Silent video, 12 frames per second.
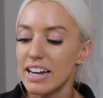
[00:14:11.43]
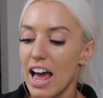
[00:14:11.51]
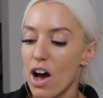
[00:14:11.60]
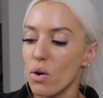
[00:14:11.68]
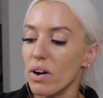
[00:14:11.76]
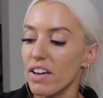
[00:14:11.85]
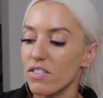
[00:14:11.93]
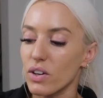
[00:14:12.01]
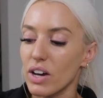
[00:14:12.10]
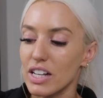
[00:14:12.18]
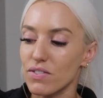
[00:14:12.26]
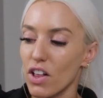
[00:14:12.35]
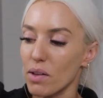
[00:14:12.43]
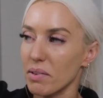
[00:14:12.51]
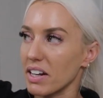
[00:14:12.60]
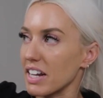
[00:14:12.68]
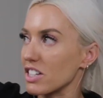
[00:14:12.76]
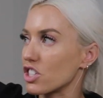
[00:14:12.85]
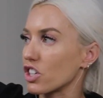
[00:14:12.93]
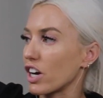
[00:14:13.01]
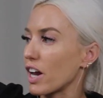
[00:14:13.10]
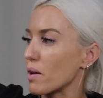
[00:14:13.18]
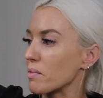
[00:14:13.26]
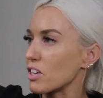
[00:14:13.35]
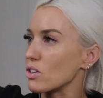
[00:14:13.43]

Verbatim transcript: Now, if you guys follow me on Instagram,